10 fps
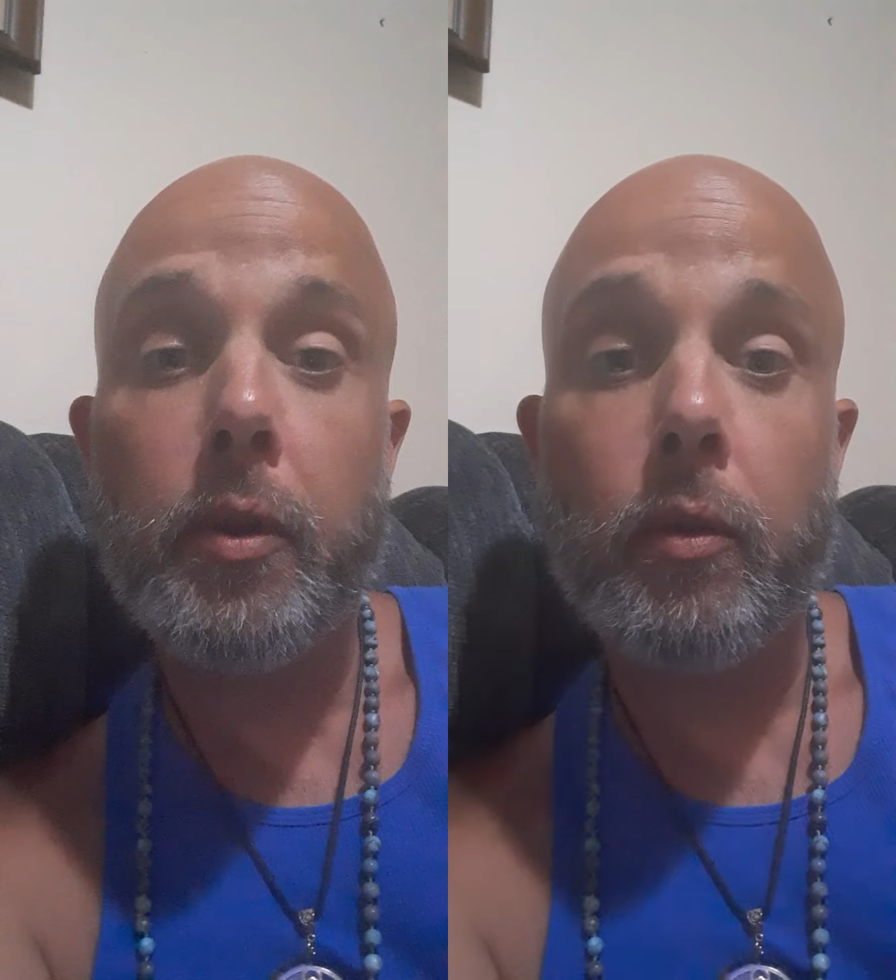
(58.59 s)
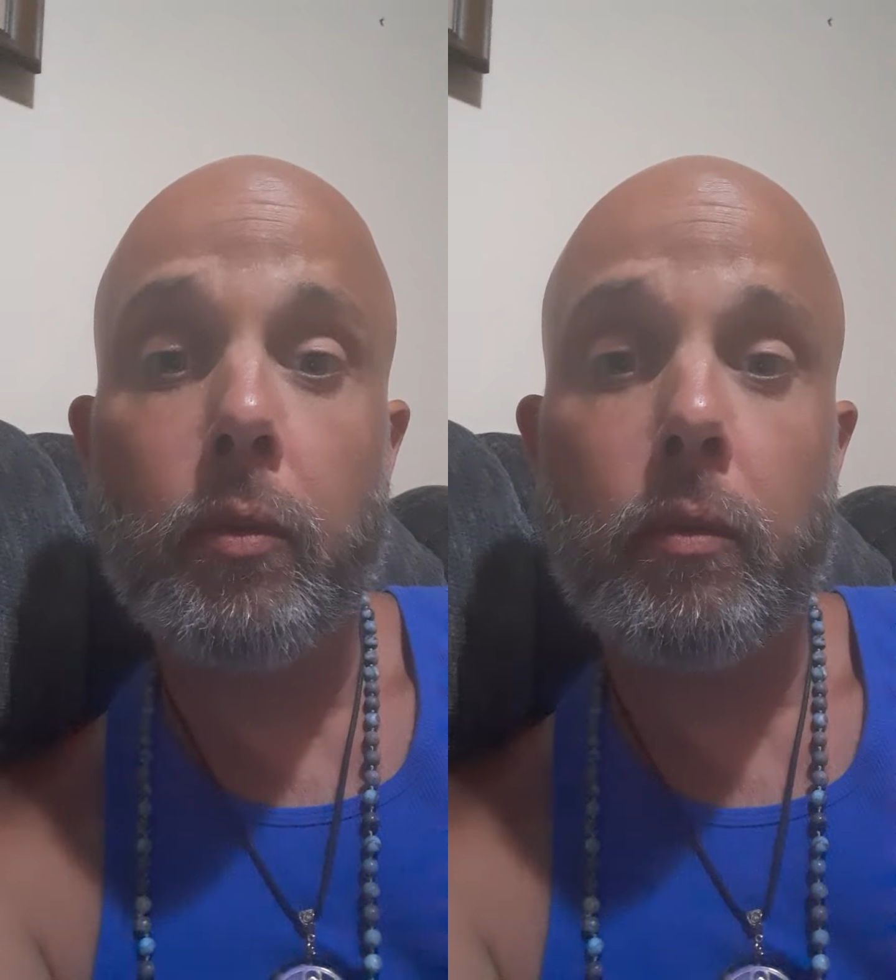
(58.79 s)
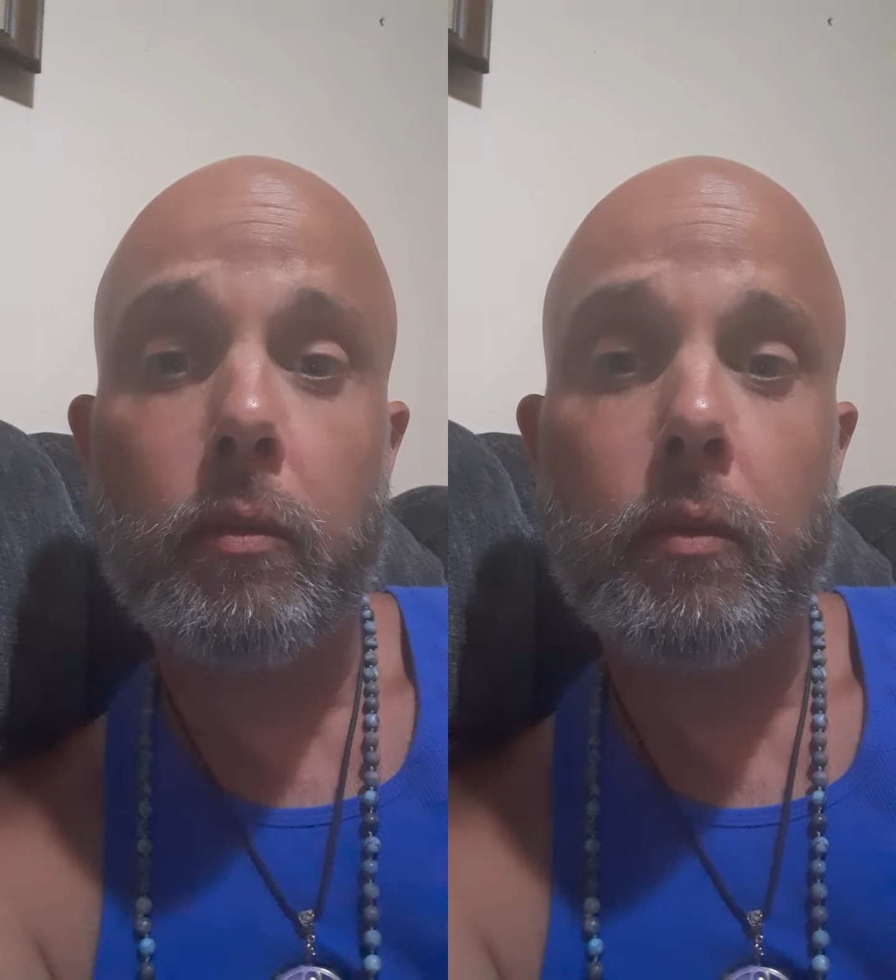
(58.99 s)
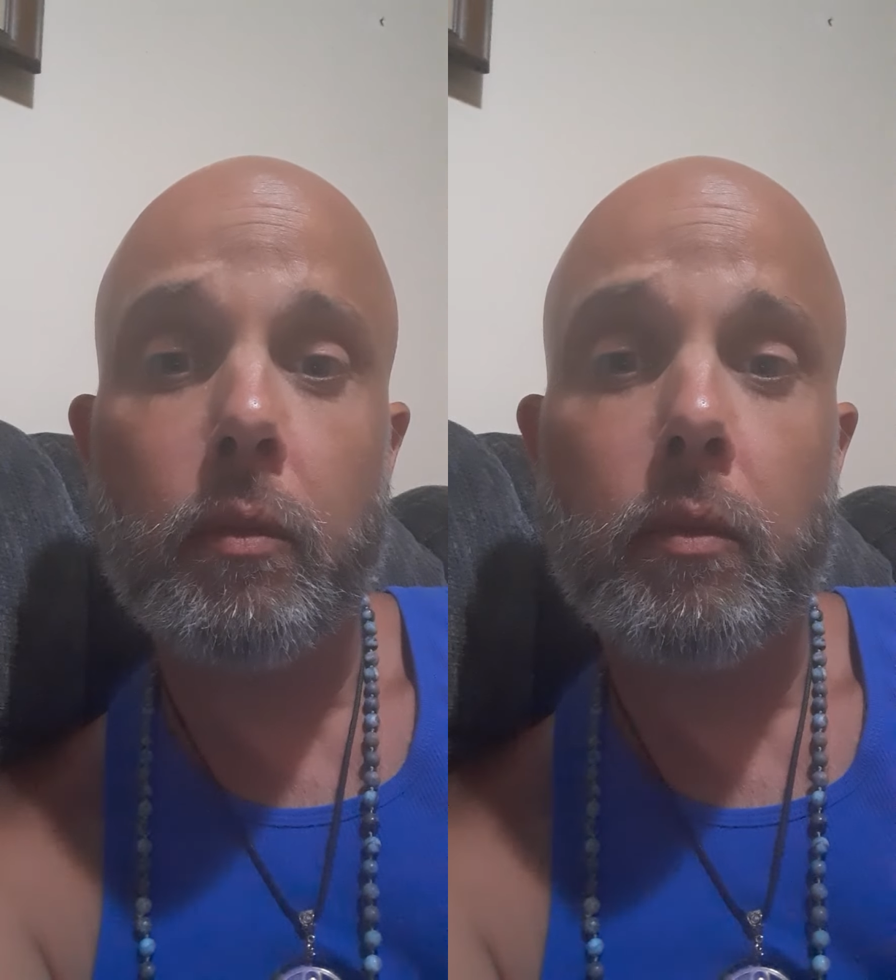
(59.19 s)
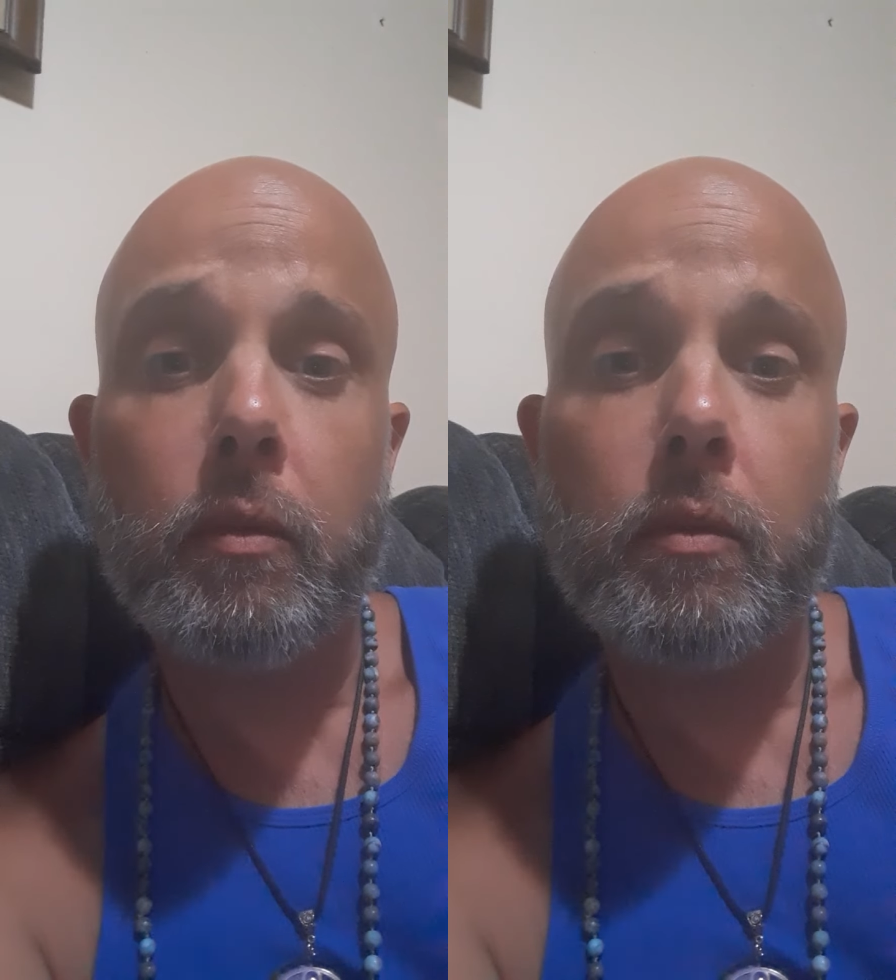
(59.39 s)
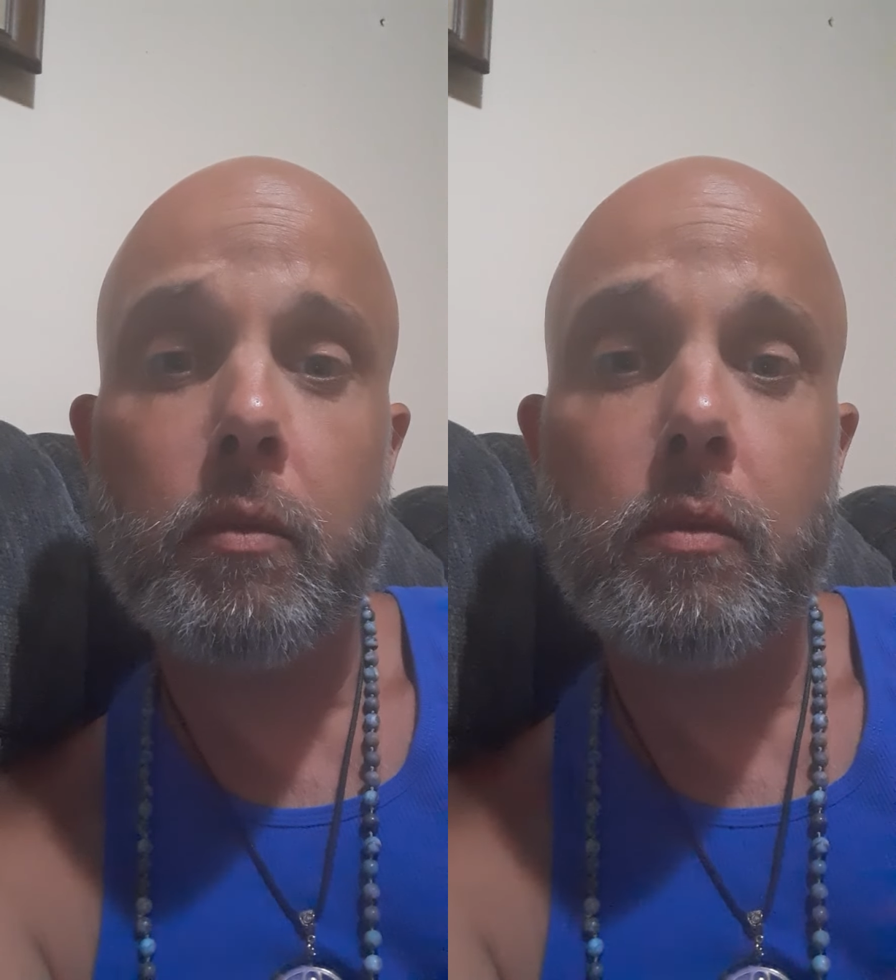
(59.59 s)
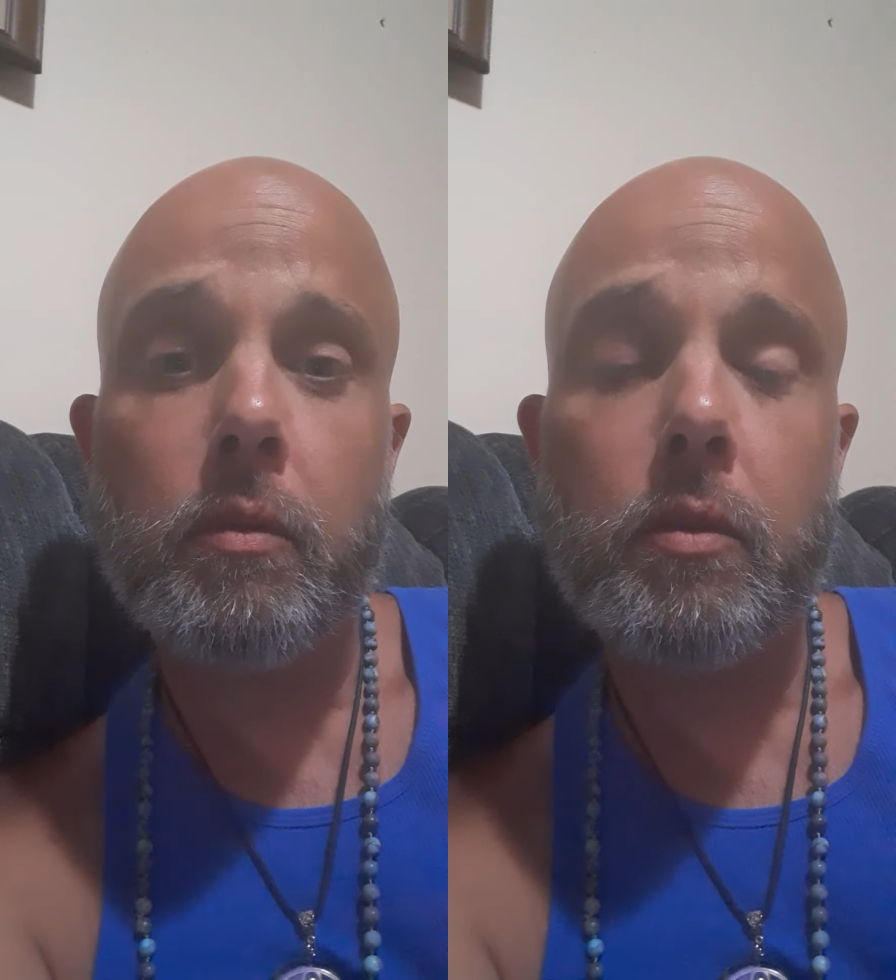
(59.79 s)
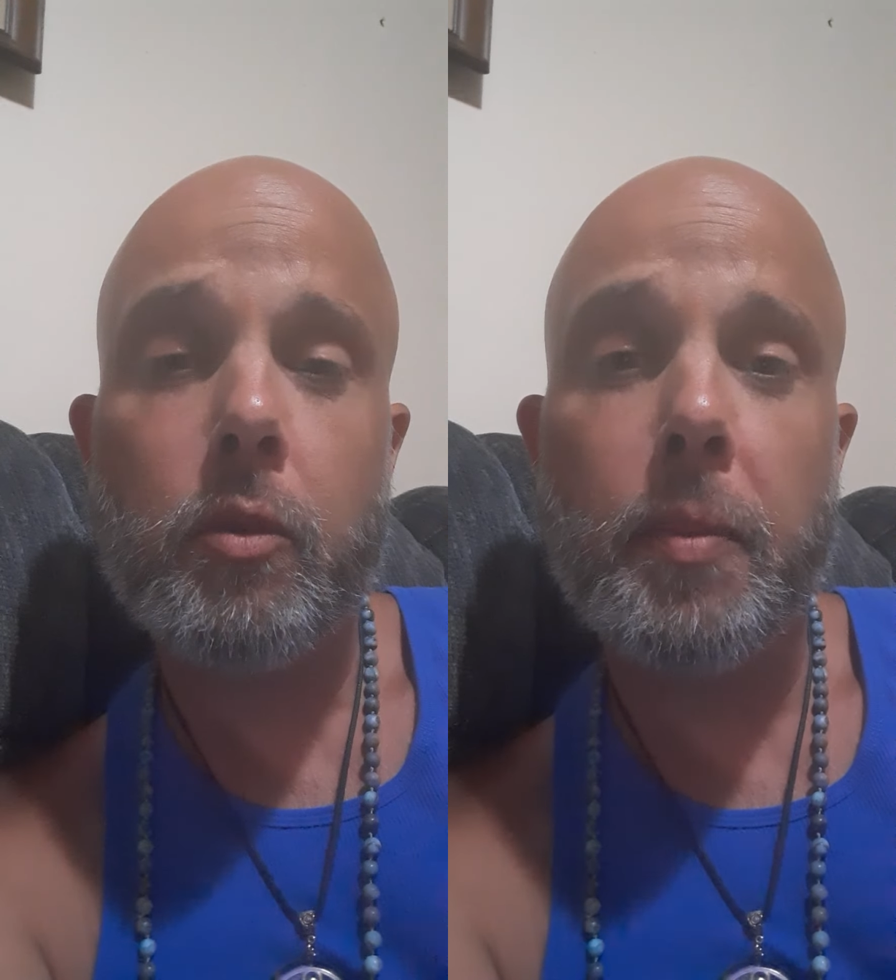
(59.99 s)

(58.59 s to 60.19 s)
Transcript: you to